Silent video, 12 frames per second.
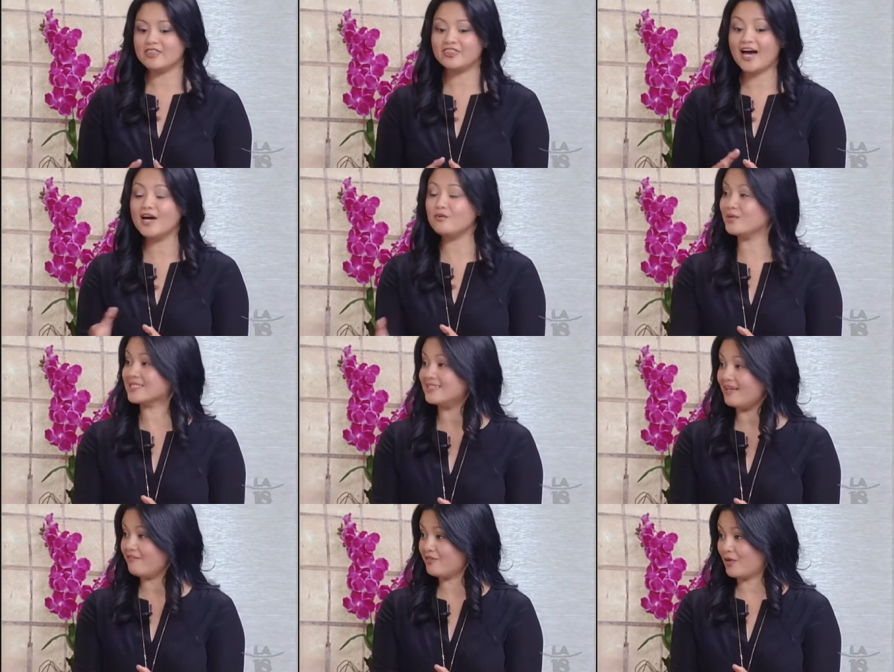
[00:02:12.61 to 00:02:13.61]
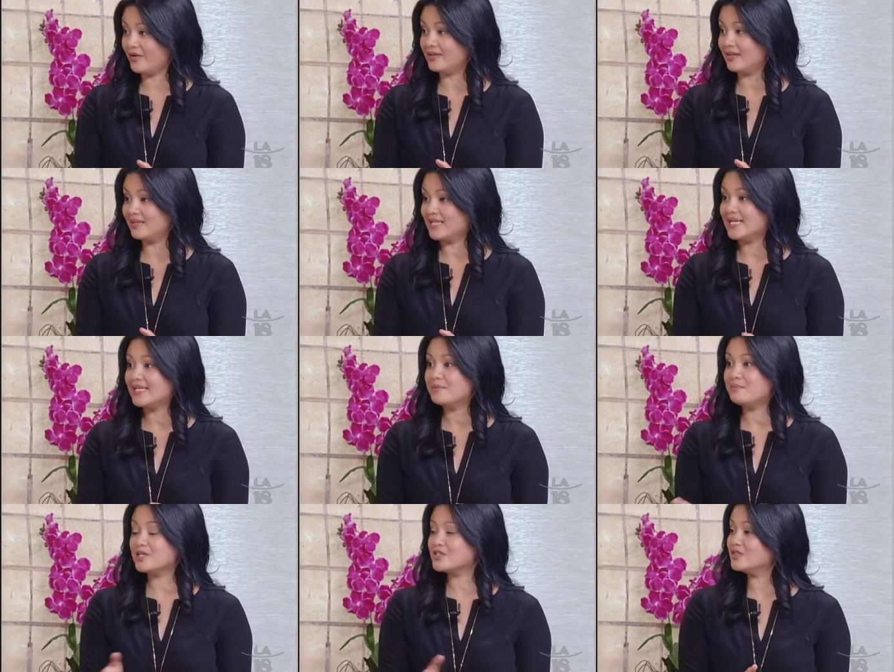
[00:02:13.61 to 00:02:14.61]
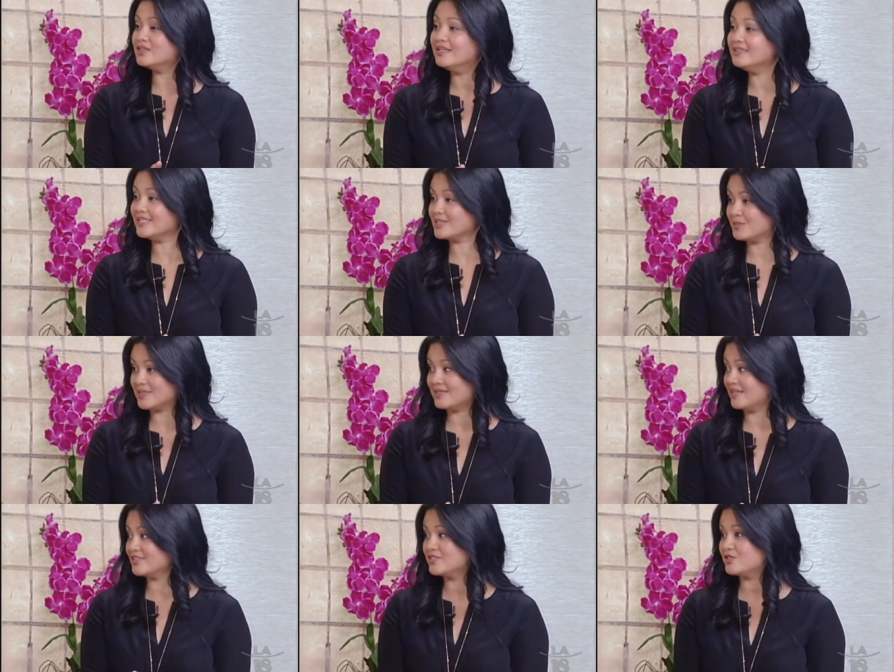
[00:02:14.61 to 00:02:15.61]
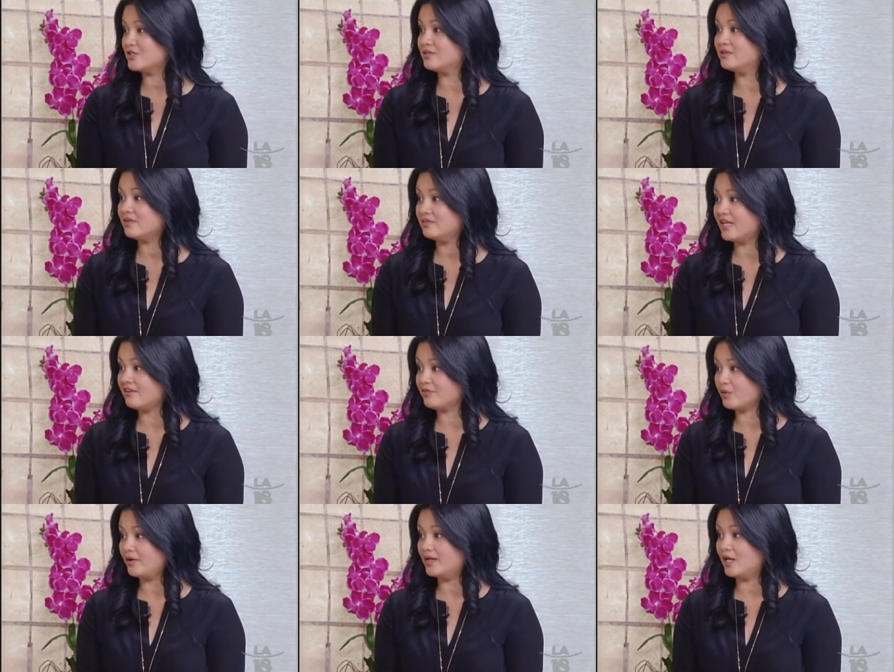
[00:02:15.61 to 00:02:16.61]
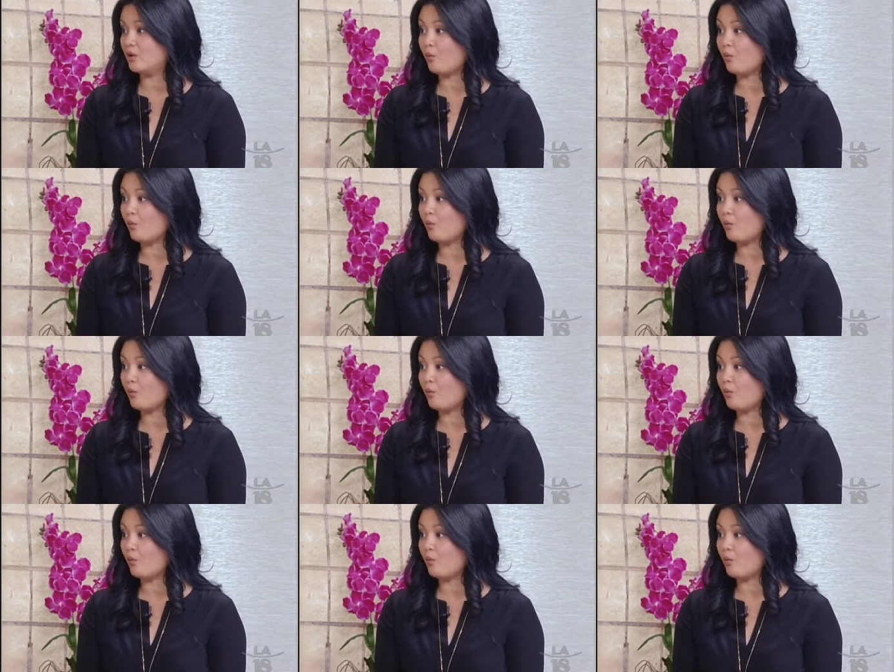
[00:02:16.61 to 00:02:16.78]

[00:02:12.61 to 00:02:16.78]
That was life-threatening. Mental illness was not considered life-threatening,